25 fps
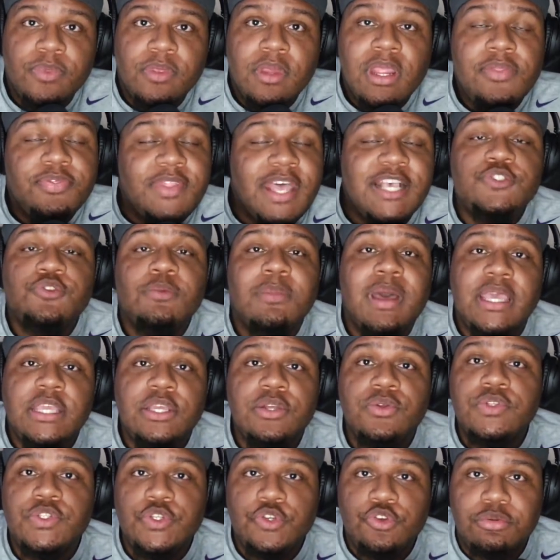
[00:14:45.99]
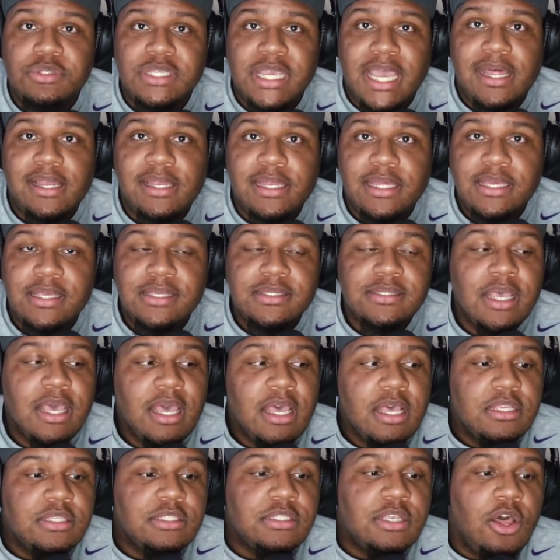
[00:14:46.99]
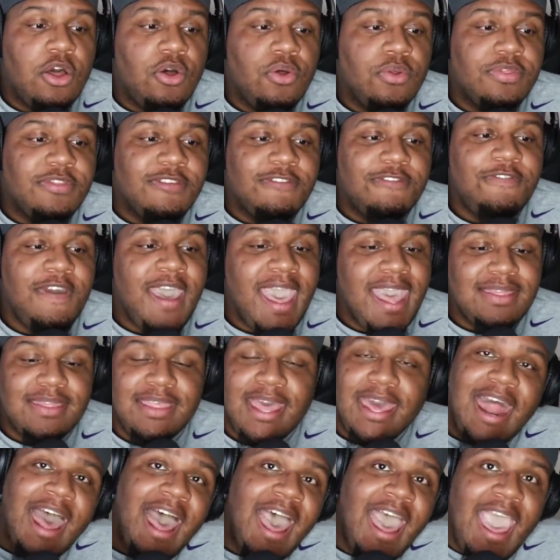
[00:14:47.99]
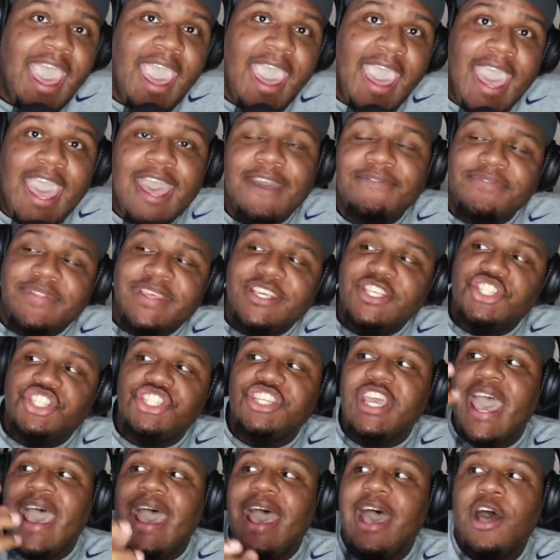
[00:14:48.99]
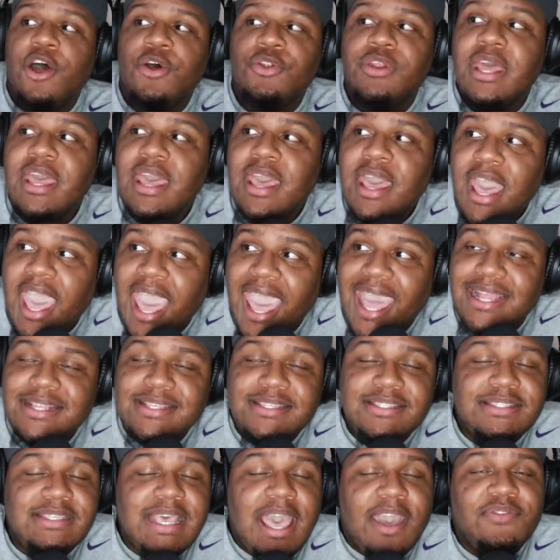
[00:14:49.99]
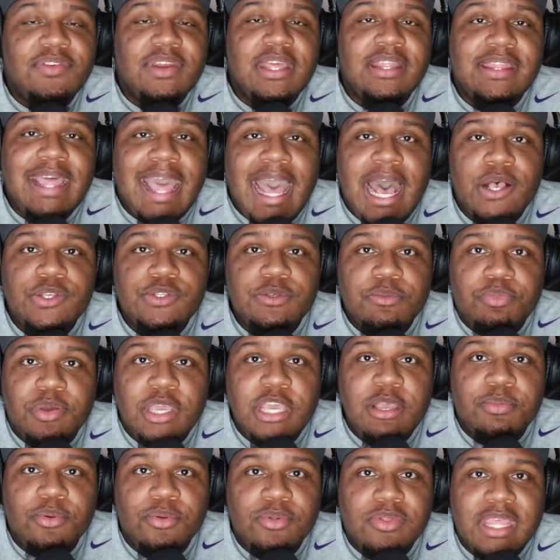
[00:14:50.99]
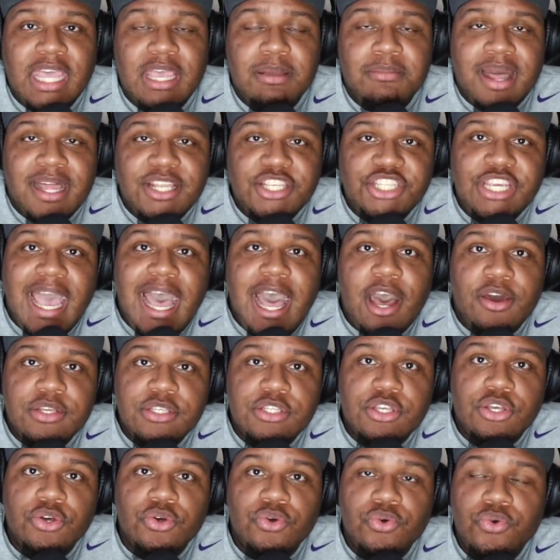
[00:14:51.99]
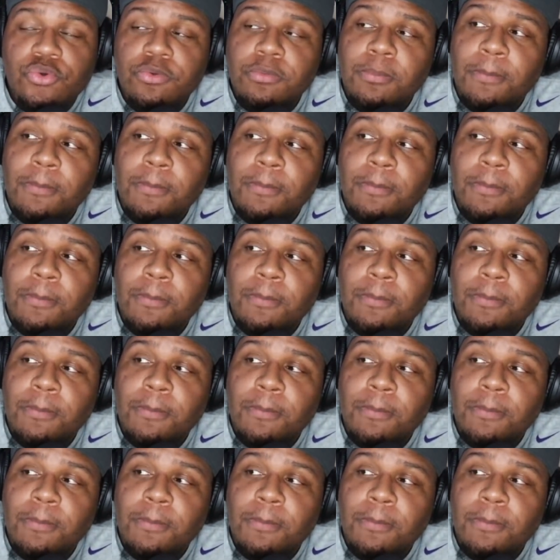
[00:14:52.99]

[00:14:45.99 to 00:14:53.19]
That's what my YouTube channel is. So the fact that I have this child and seventy thousand people think my child is cool,